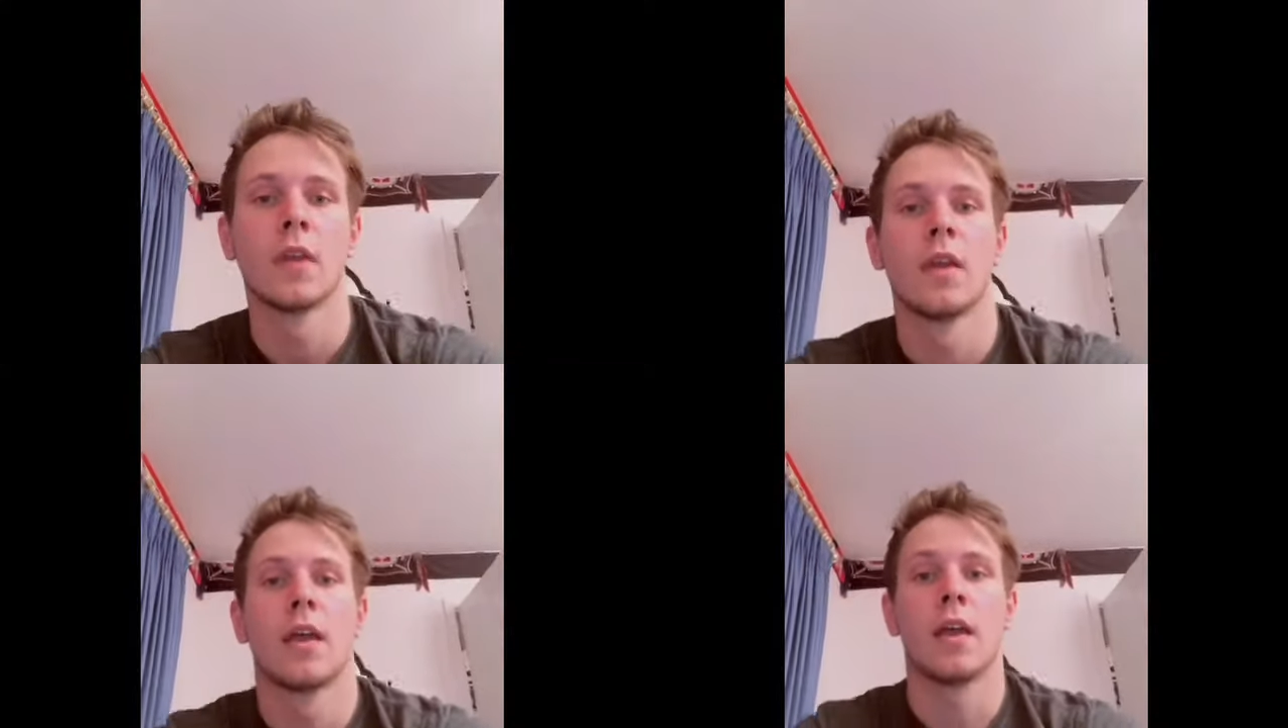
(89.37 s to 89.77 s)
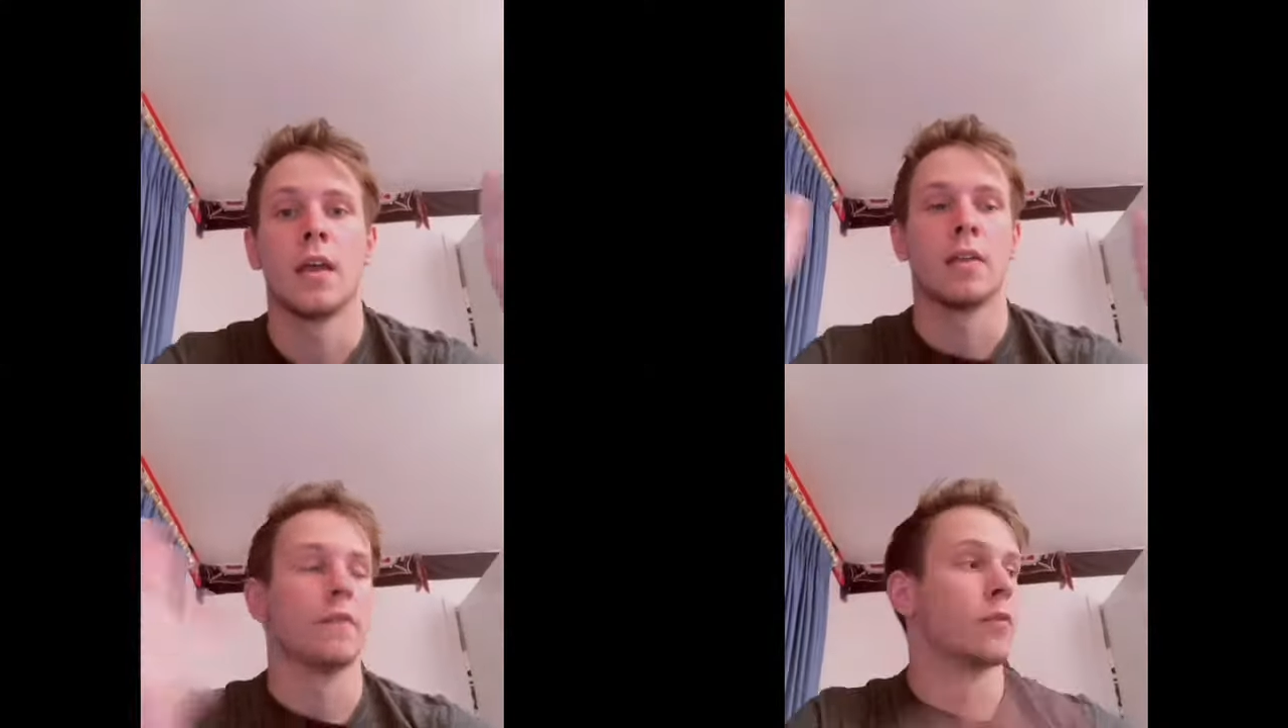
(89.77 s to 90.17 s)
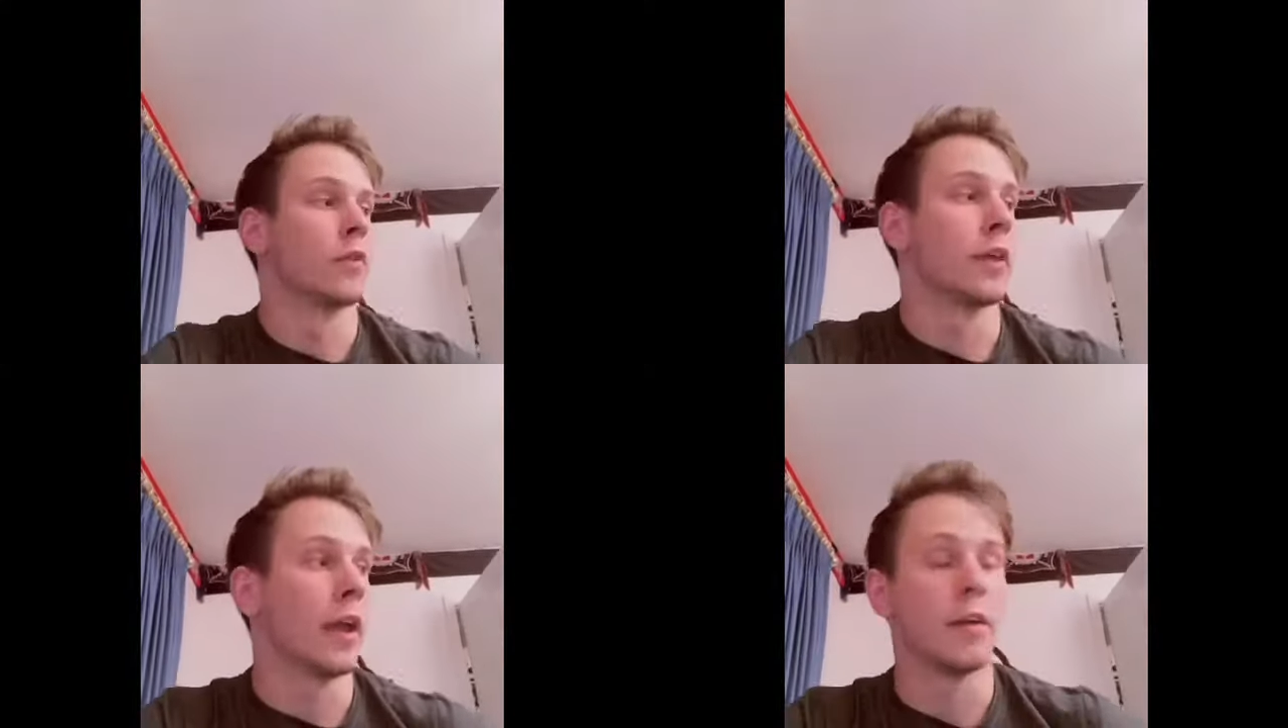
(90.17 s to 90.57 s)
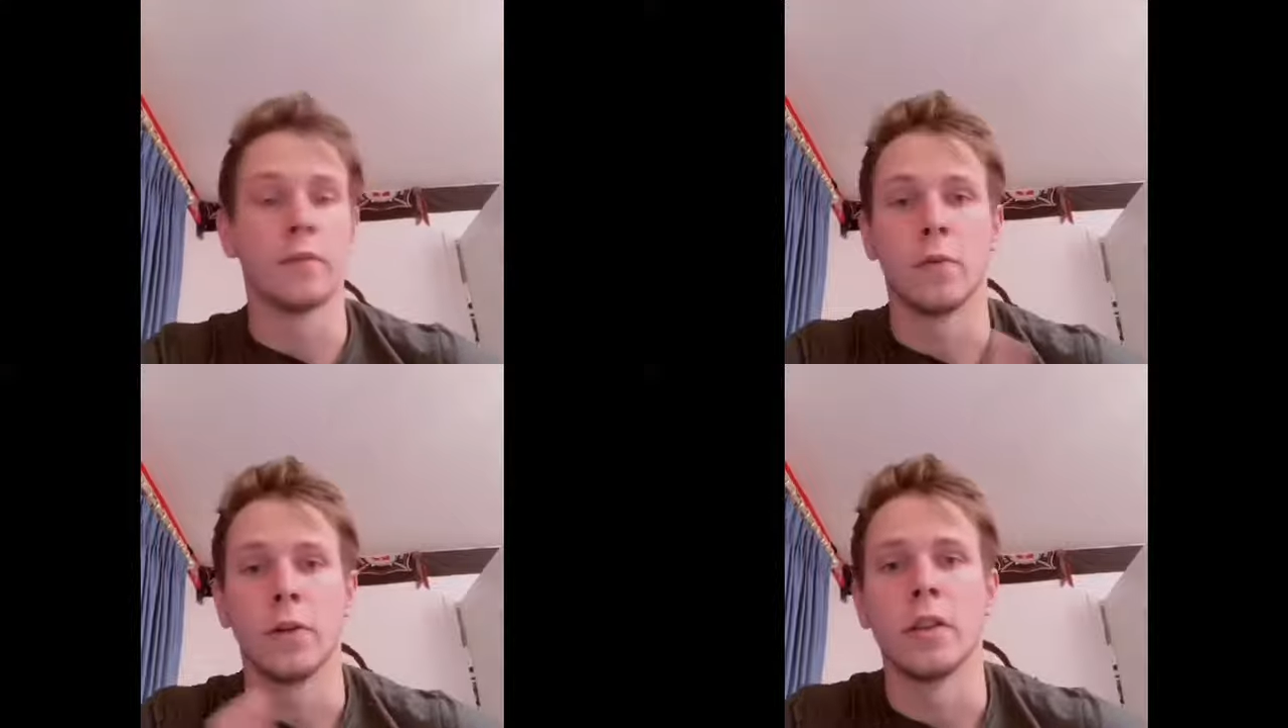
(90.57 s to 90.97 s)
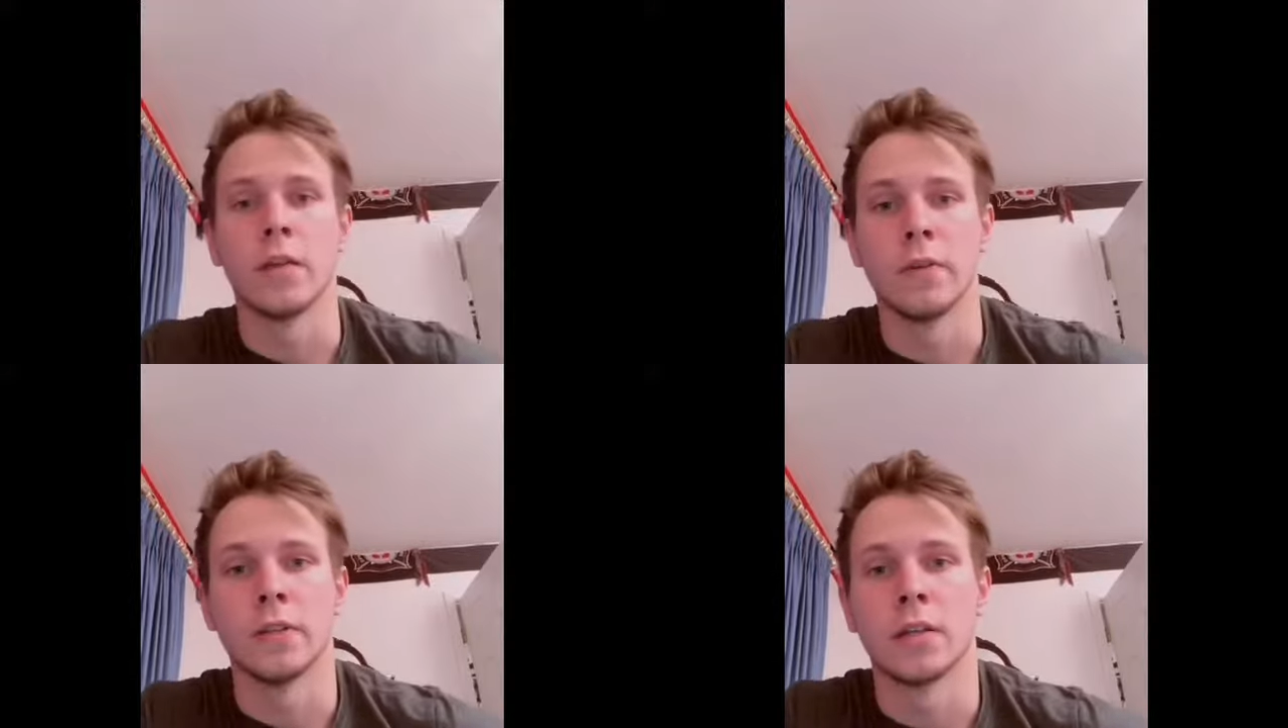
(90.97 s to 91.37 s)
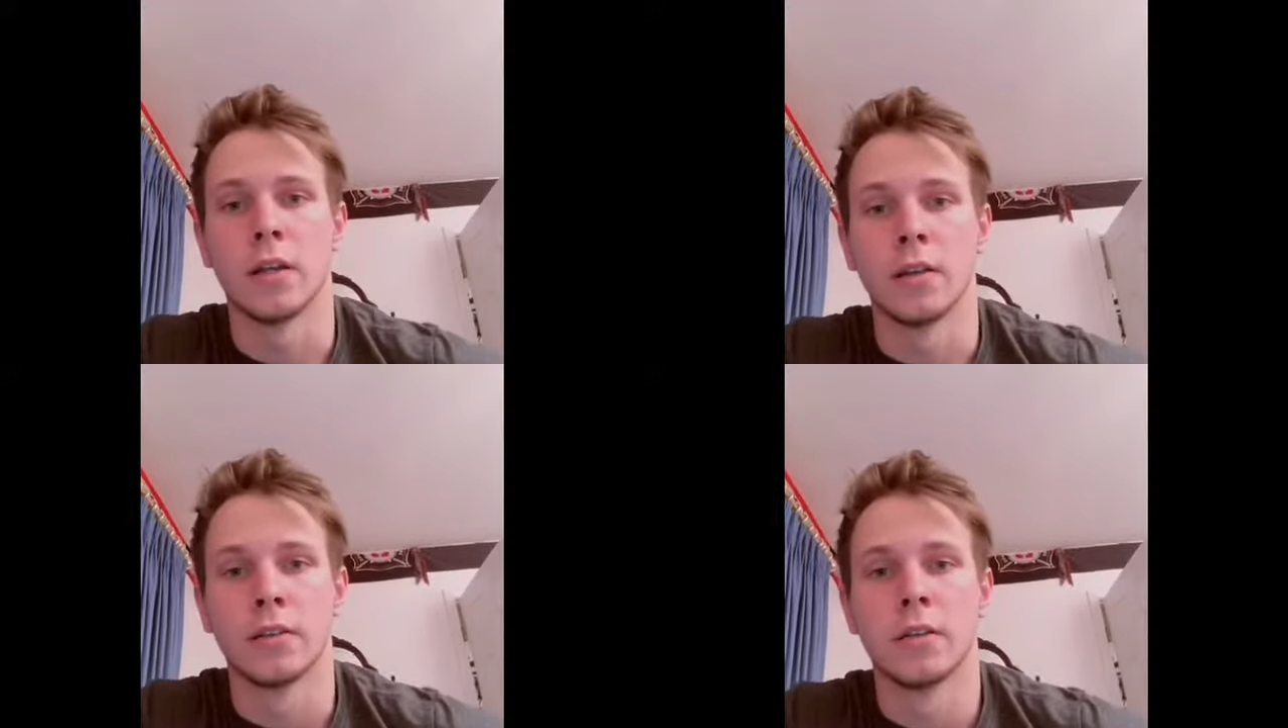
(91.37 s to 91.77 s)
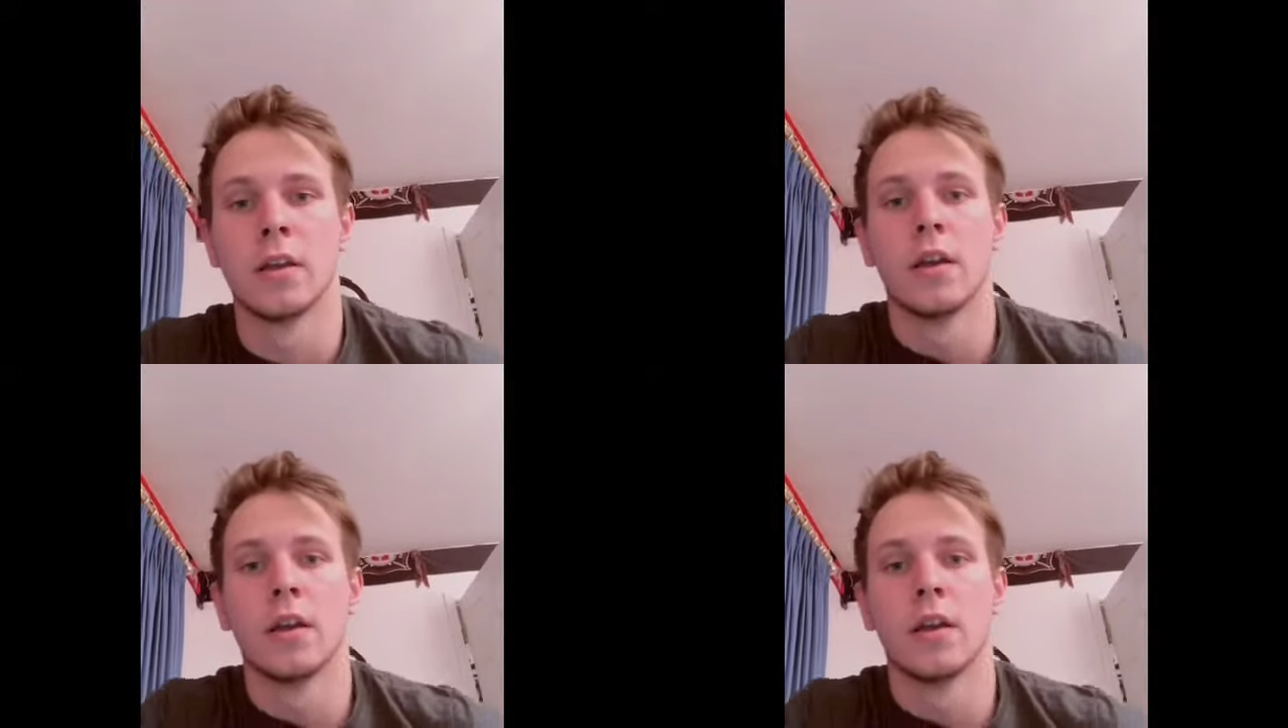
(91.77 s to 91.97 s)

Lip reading: And for the airfoil, like we discussed,